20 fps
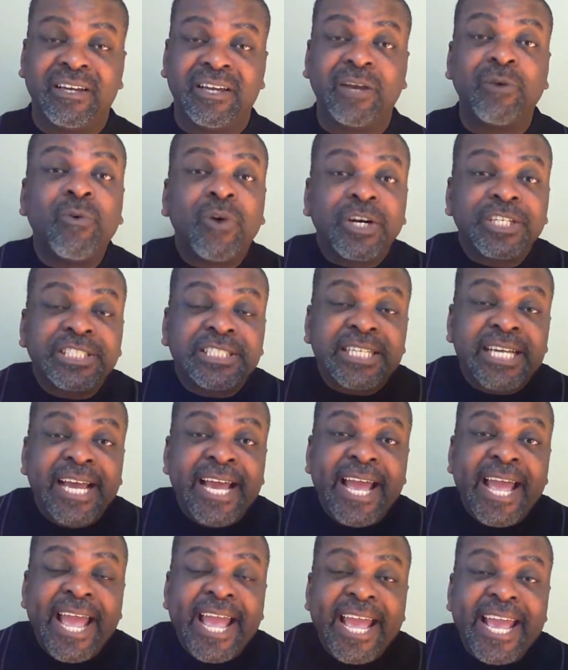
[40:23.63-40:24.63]
It was
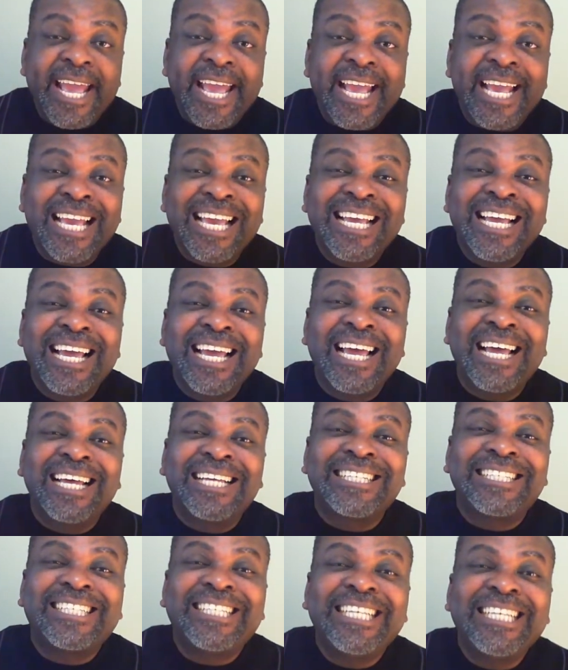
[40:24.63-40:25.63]
a
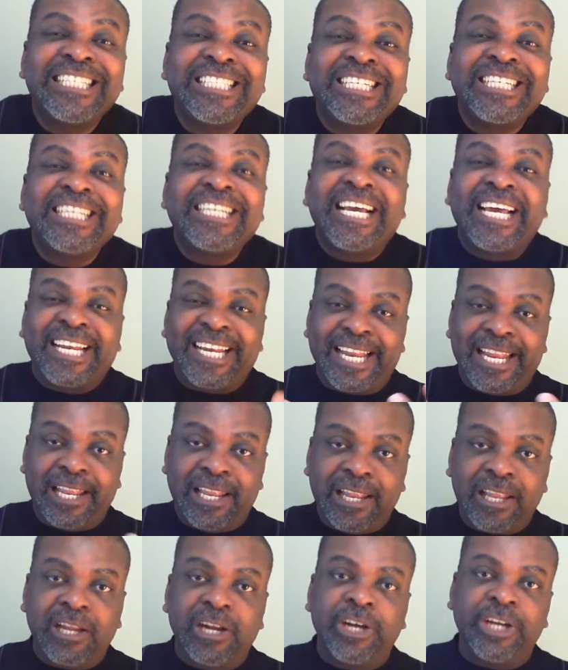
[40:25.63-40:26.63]
teaching and
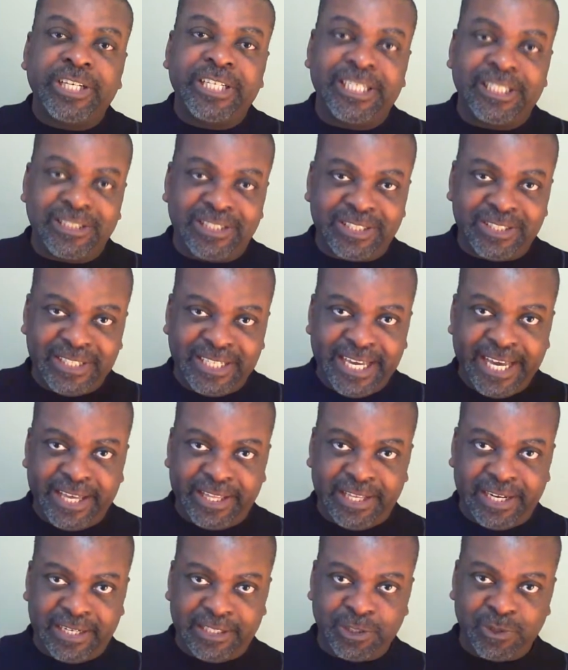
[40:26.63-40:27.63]
learning
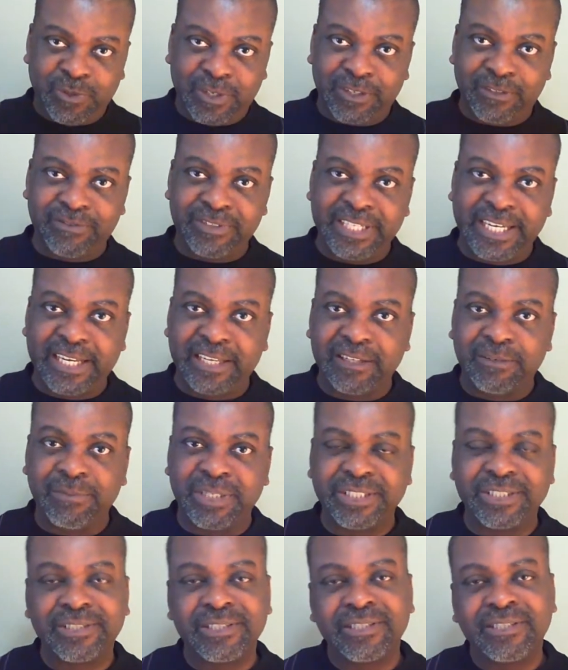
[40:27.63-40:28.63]
together is one of the
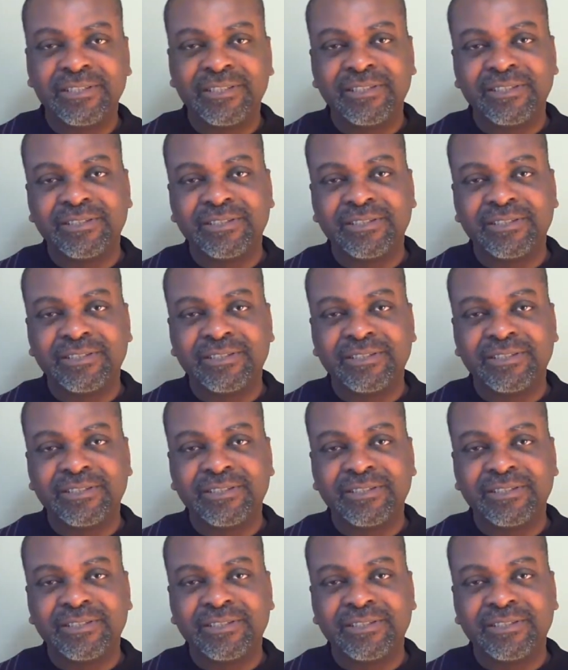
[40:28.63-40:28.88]
elements.